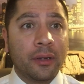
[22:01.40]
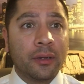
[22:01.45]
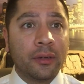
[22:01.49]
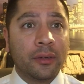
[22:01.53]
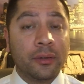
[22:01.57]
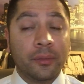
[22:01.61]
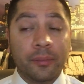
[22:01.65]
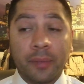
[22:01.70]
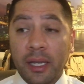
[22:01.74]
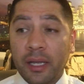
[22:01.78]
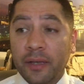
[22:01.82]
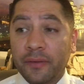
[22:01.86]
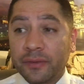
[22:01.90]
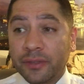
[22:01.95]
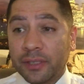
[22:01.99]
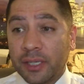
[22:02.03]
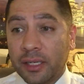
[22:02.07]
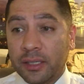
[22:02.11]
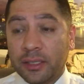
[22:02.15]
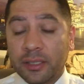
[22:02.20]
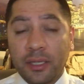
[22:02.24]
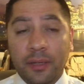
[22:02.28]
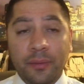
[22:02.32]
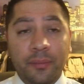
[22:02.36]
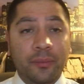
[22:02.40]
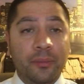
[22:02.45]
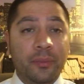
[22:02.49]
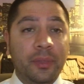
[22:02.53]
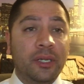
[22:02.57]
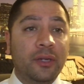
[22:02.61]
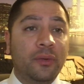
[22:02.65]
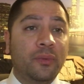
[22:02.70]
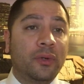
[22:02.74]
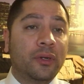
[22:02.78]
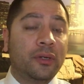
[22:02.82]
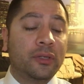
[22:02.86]
know, who may have said some
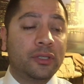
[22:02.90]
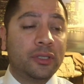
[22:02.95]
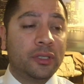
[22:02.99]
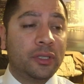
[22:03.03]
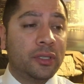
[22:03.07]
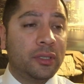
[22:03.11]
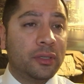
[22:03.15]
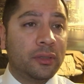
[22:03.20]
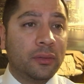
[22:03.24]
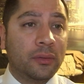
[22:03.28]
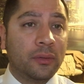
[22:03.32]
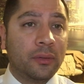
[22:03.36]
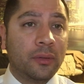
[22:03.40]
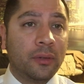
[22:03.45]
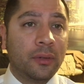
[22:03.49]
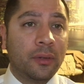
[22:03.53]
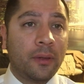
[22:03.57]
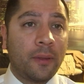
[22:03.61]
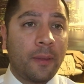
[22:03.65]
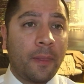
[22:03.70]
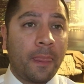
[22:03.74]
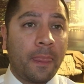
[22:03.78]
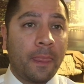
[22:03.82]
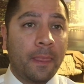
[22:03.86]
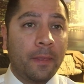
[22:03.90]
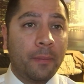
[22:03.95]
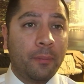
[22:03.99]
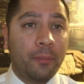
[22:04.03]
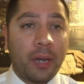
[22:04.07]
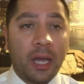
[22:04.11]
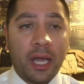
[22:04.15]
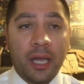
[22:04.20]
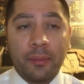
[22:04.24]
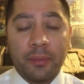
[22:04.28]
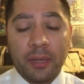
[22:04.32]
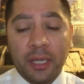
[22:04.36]
mean words to you.
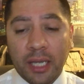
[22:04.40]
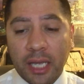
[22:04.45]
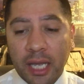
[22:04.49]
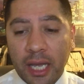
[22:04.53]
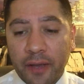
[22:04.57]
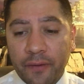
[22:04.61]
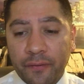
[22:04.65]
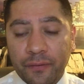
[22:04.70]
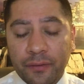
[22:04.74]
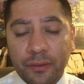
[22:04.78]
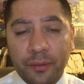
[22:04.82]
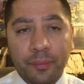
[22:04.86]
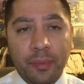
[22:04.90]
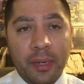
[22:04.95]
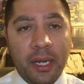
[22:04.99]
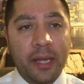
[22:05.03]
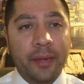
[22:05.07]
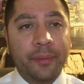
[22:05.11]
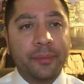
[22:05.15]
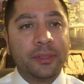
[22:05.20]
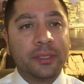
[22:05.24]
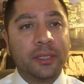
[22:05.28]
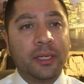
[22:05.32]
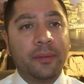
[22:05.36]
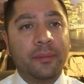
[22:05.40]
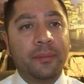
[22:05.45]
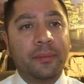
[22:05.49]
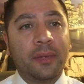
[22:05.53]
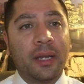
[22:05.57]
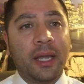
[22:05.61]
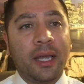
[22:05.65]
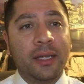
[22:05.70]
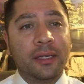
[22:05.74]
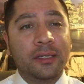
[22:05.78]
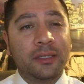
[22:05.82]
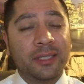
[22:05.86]
Buy him a gift. Buy him
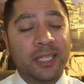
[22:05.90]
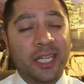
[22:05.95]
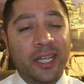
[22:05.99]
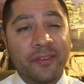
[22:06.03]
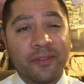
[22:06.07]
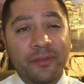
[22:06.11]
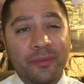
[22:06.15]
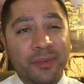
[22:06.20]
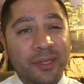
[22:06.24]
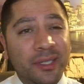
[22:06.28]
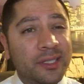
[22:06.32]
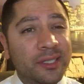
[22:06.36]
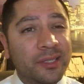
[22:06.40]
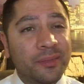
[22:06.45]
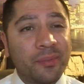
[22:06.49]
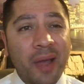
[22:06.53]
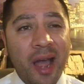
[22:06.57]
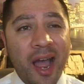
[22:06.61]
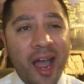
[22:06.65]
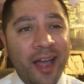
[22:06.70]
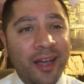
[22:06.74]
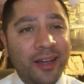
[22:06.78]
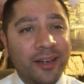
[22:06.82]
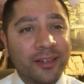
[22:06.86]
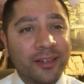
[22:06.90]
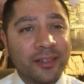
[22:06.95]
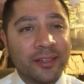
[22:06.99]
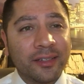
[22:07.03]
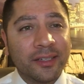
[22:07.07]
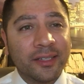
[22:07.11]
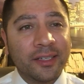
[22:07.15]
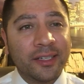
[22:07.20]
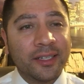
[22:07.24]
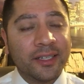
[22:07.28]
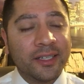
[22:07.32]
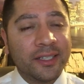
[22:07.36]
something nice. Give him a smile.
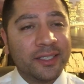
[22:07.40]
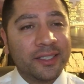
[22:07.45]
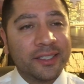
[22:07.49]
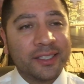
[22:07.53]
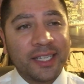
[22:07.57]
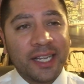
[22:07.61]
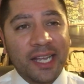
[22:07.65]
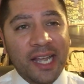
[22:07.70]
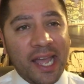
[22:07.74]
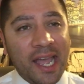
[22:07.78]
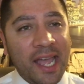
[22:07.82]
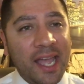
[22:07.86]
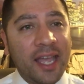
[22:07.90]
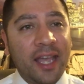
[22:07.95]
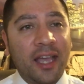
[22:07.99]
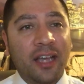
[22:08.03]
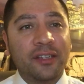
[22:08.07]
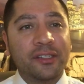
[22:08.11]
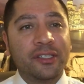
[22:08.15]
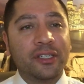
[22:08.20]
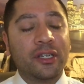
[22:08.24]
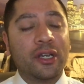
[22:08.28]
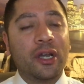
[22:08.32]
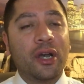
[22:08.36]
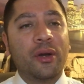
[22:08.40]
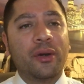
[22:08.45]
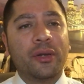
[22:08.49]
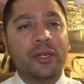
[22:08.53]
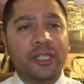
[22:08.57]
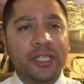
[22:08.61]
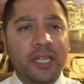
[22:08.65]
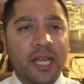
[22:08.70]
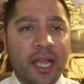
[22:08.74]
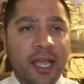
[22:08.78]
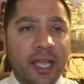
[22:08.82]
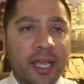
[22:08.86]
Say, hey, how's it going?
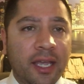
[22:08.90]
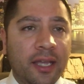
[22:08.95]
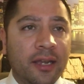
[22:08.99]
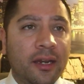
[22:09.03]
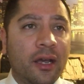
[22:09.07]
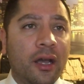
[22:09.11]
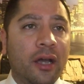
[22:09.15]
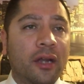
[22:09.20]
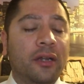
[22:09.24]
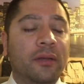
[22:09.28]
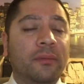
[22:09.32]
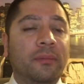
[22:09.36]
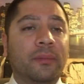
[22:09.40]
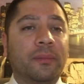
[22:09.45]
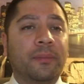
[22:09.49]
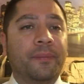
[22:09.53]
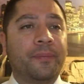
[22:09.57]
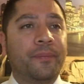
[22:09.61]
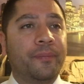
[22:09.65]
Check in on them.